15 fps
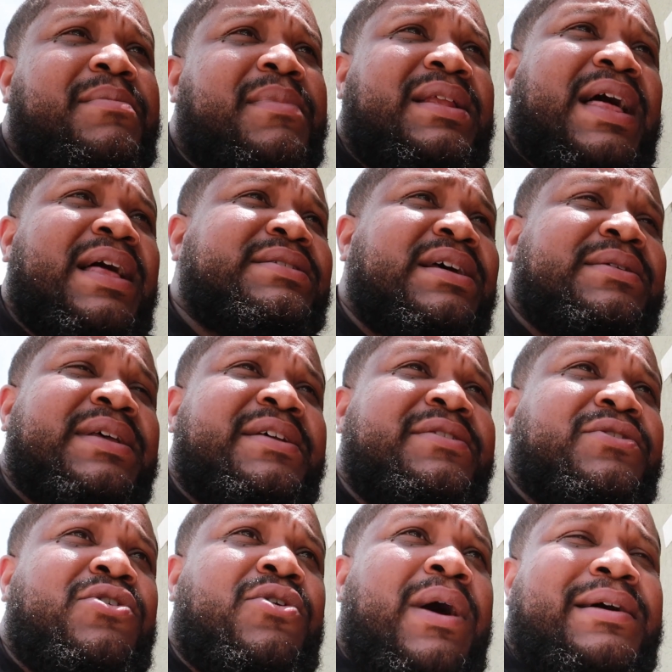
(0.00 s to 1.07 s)
A lot of times I
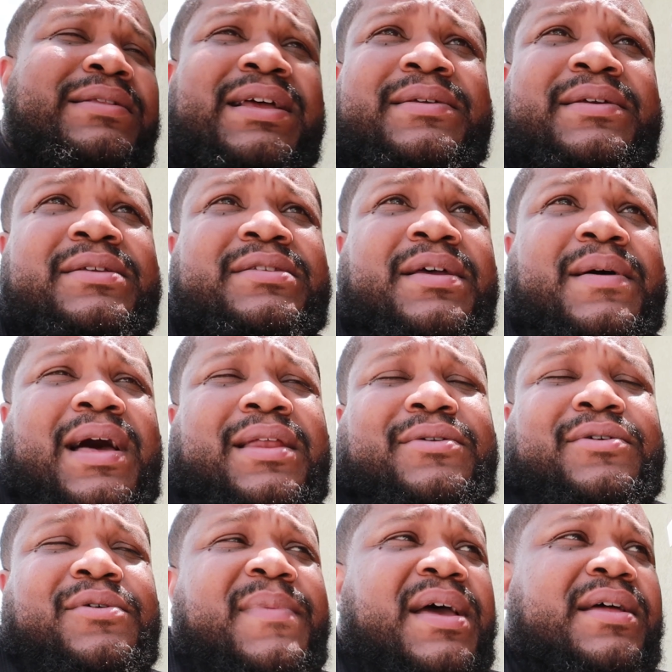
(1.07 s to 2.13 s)
used to go out, not because I don't
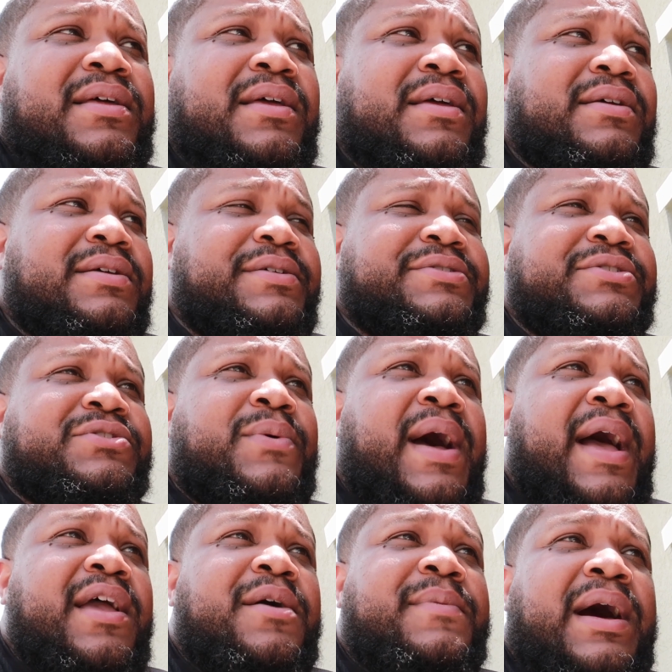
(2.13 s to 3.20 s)
know, man. It's just the way
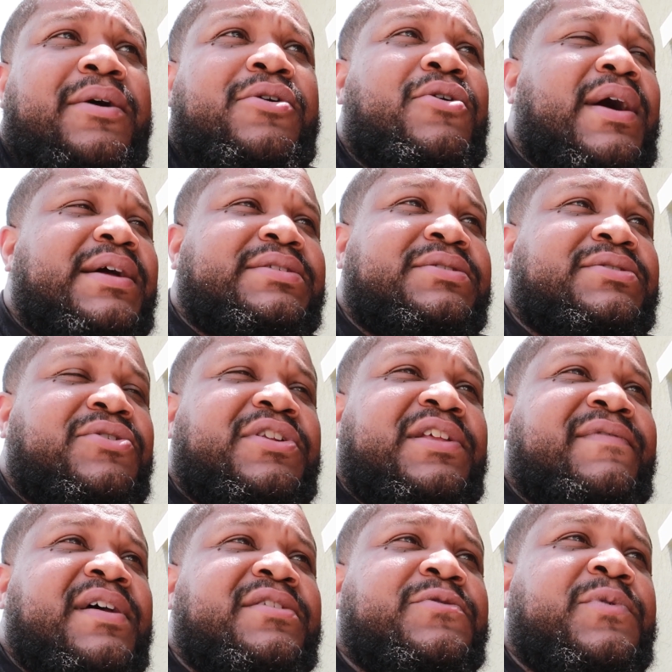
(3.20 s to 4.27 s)
I am. I'll go out to certain
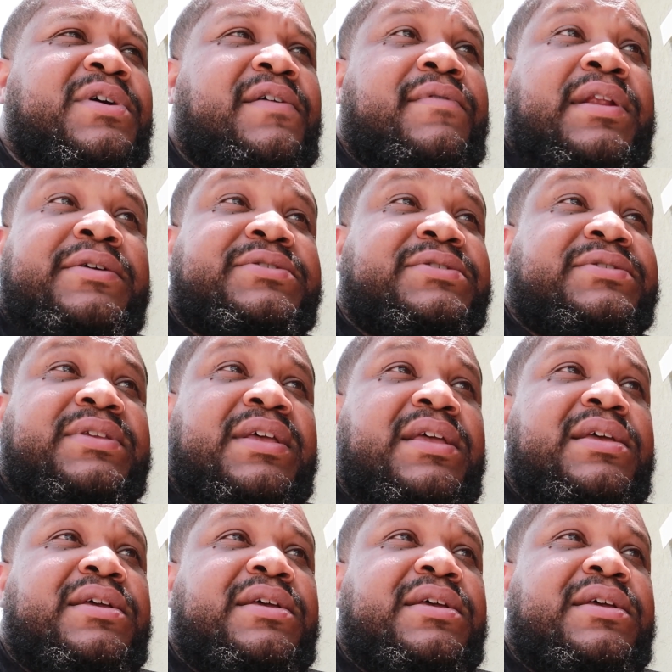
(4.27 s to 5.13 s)
events or whatever, and I'll just